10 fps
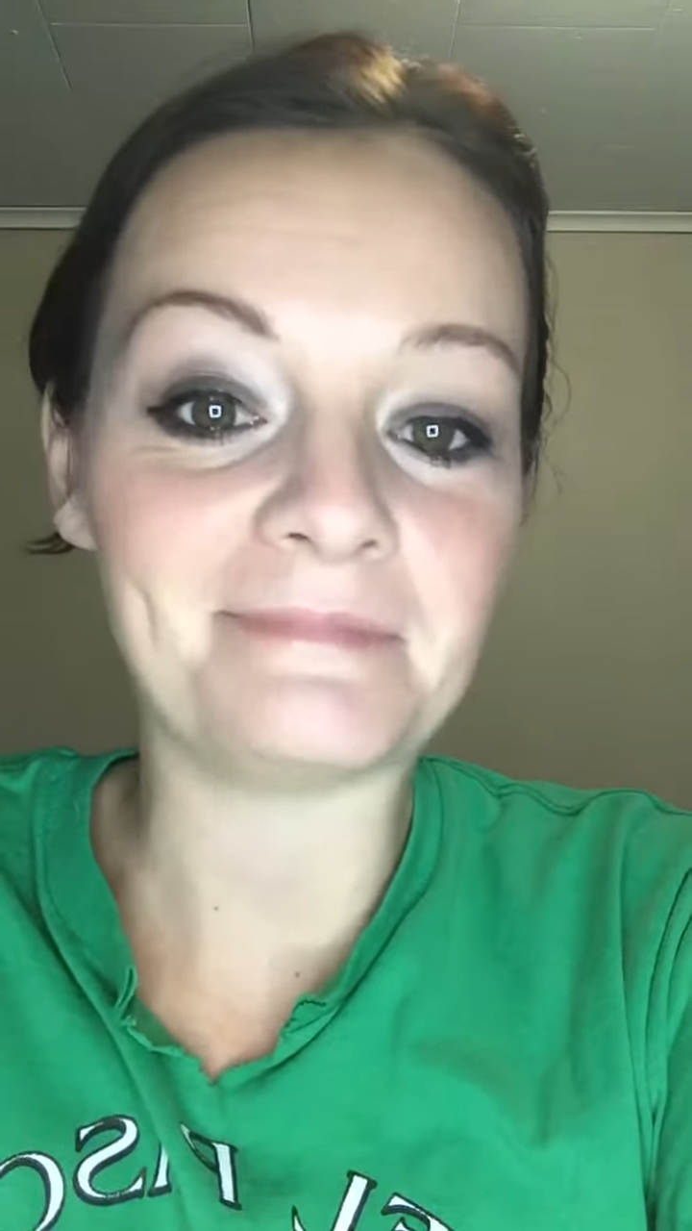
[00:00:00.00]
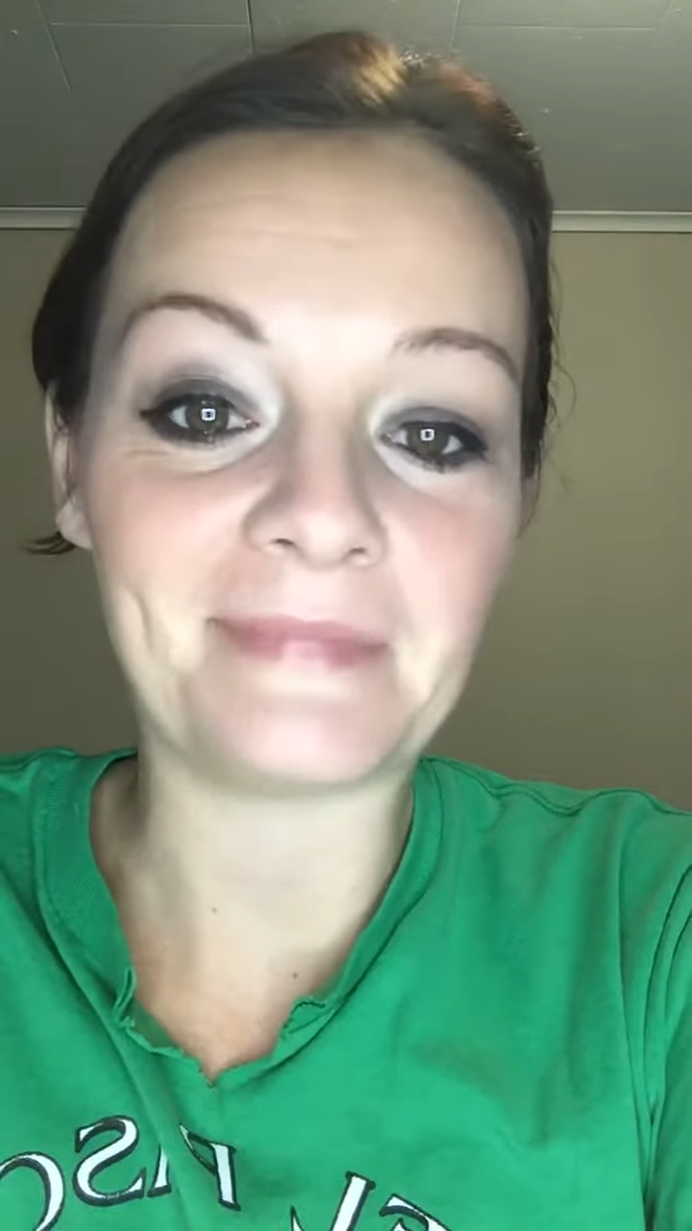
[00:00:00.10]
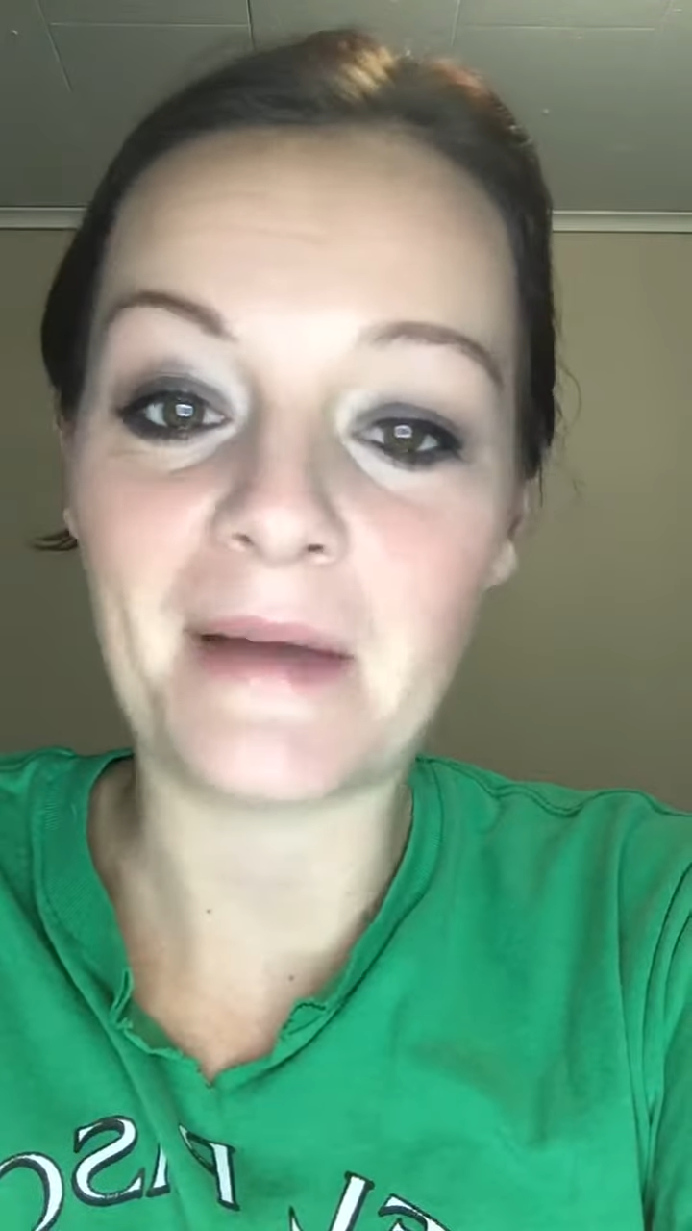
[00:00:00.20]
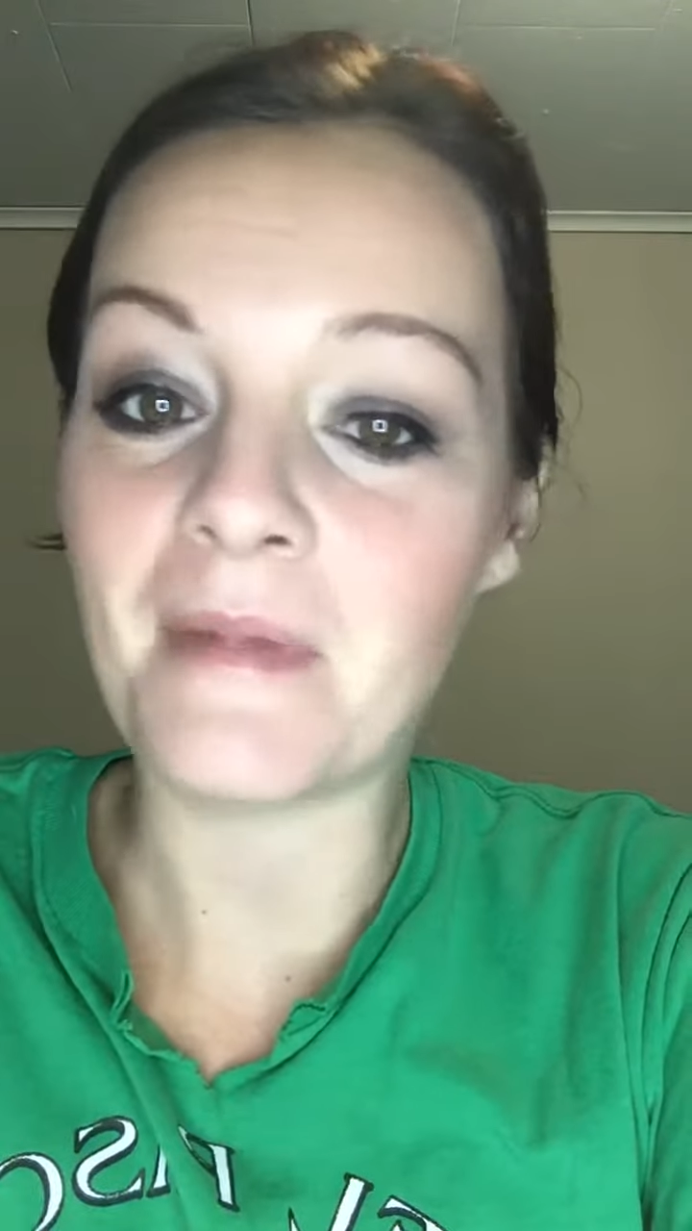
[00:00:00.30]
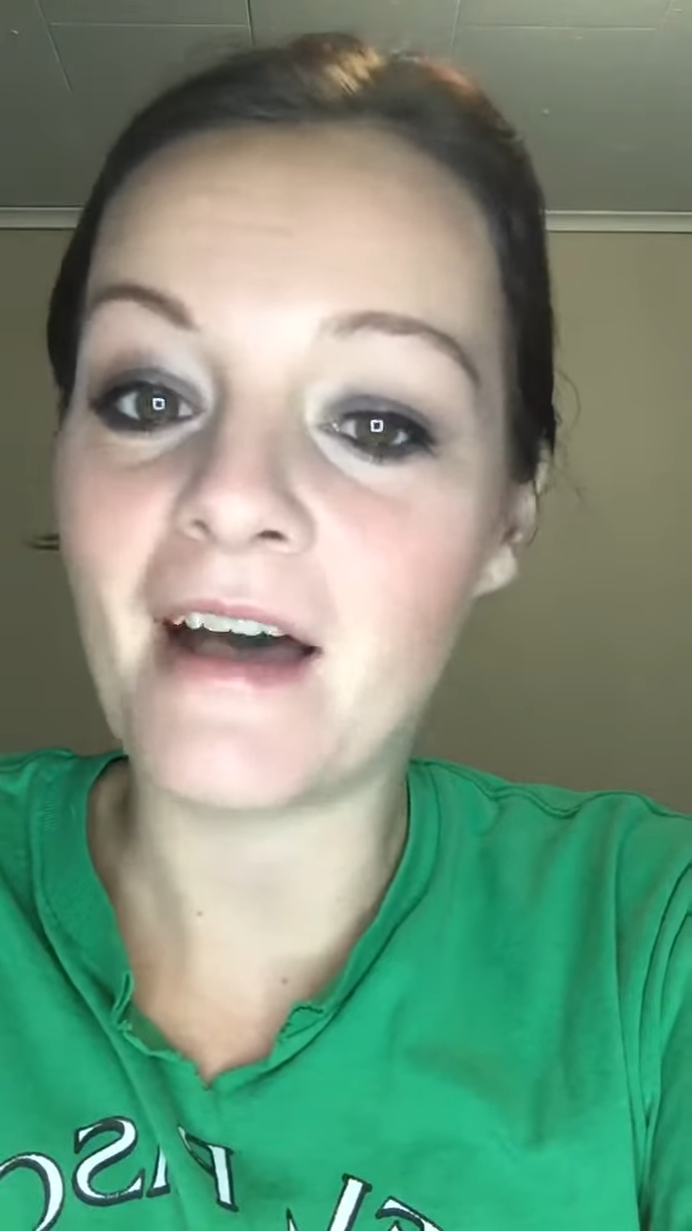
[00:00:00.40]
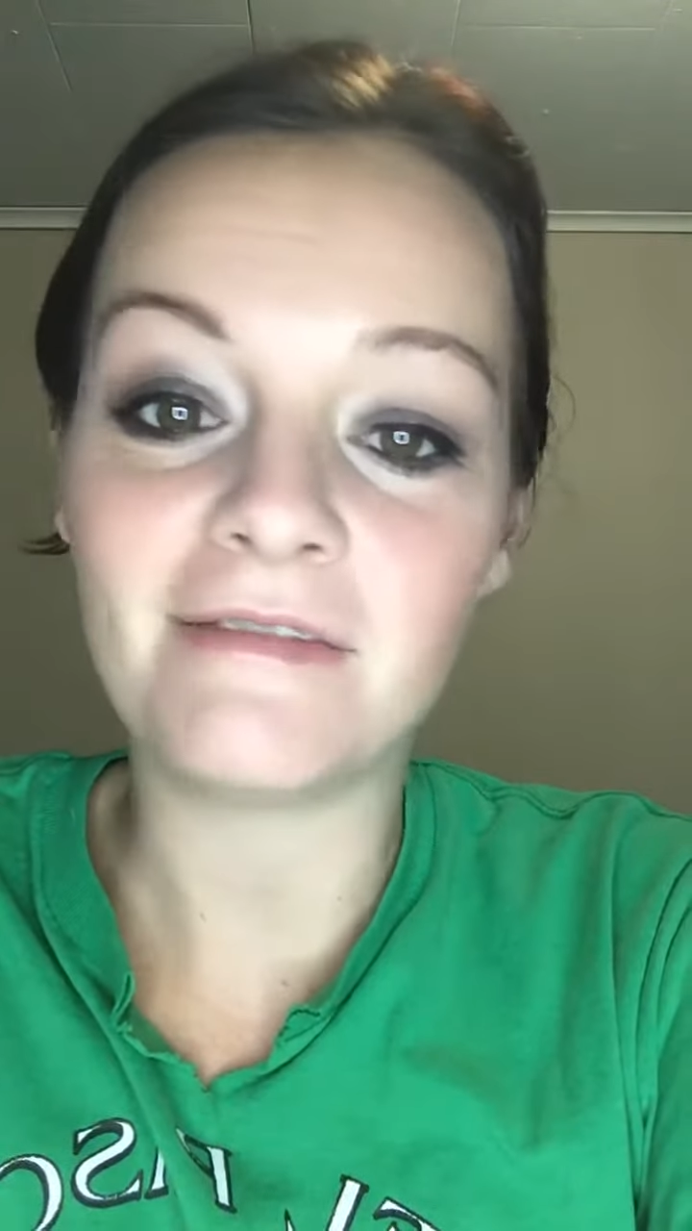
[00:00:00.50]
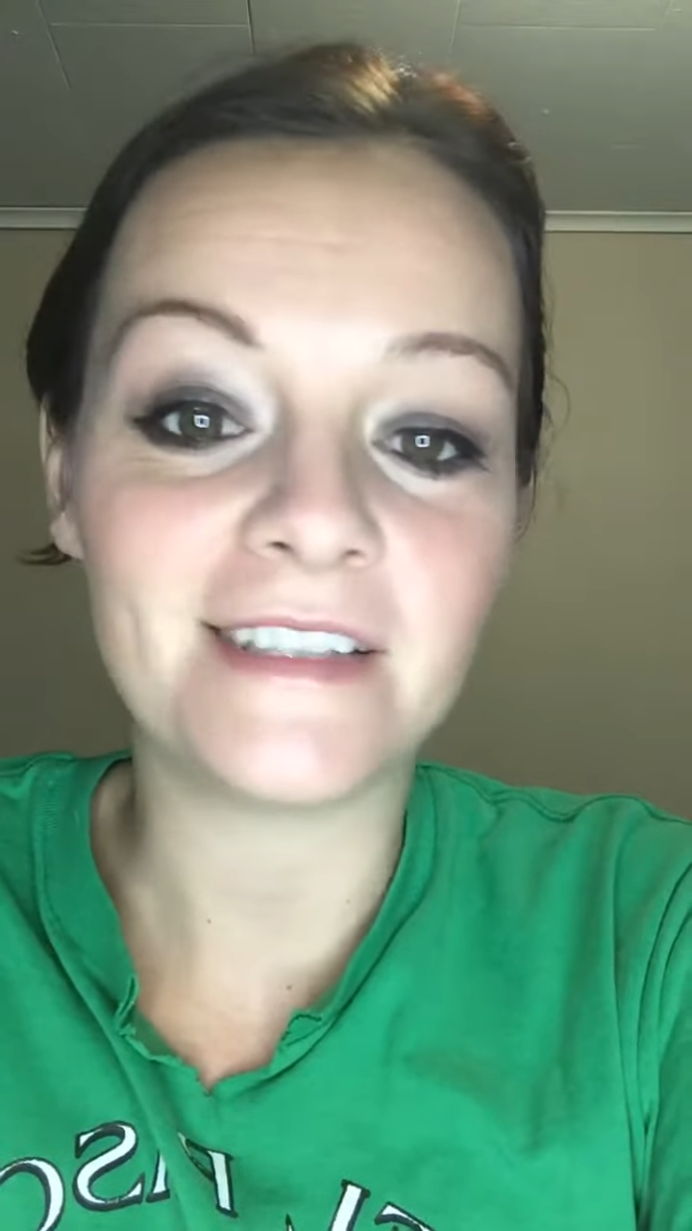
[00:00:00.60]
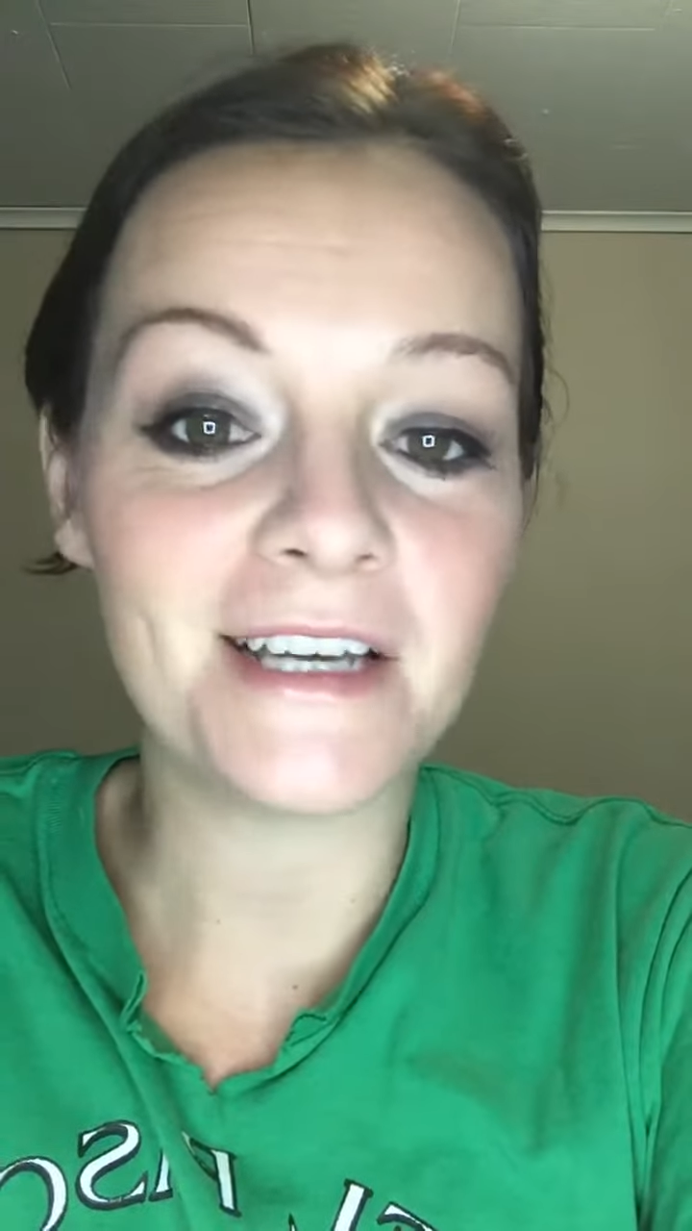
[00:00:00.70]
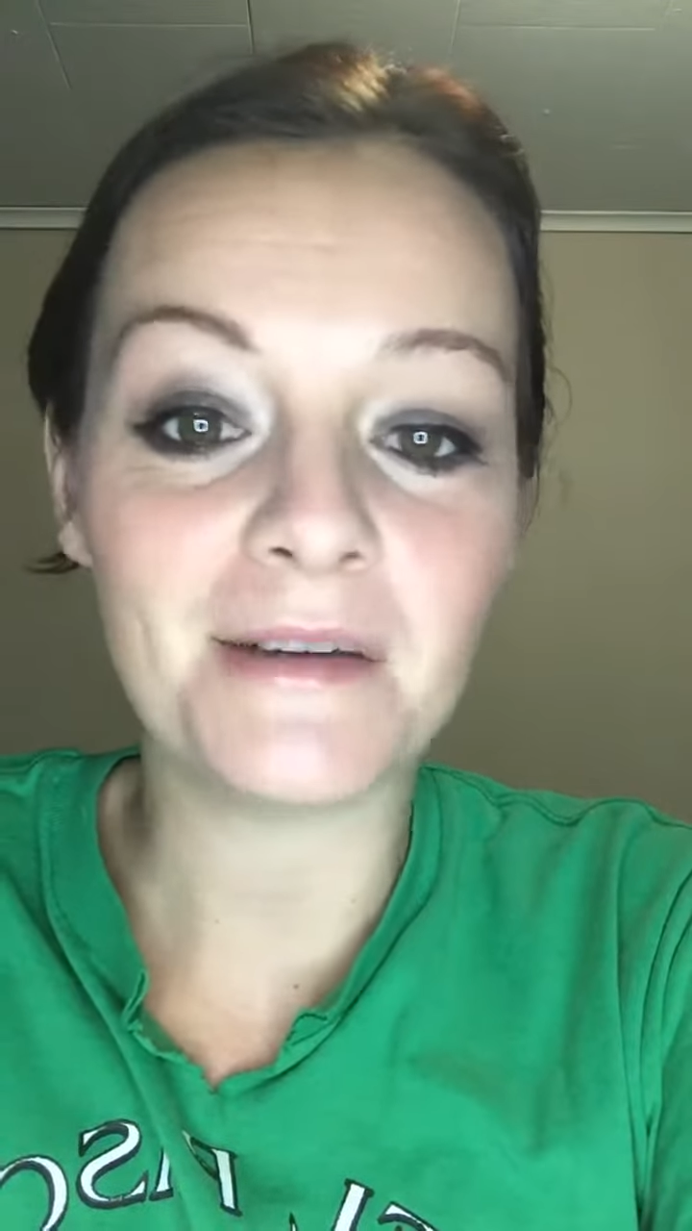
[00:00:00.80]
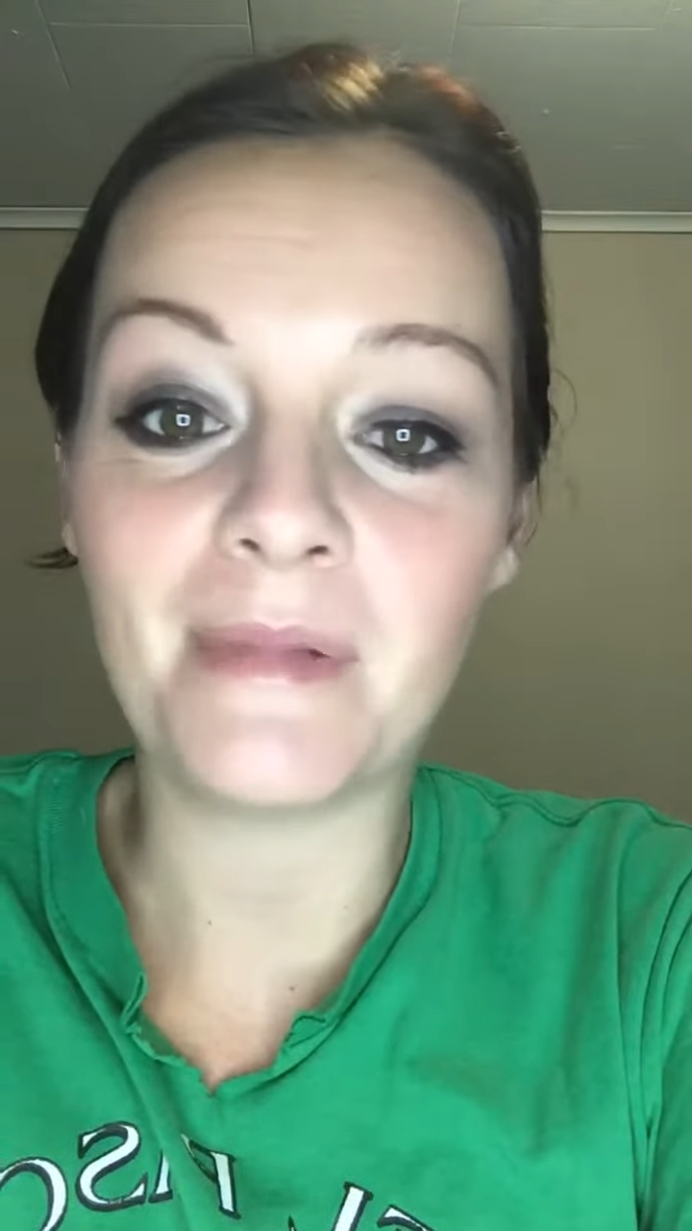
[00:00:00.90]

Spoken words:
I'm off until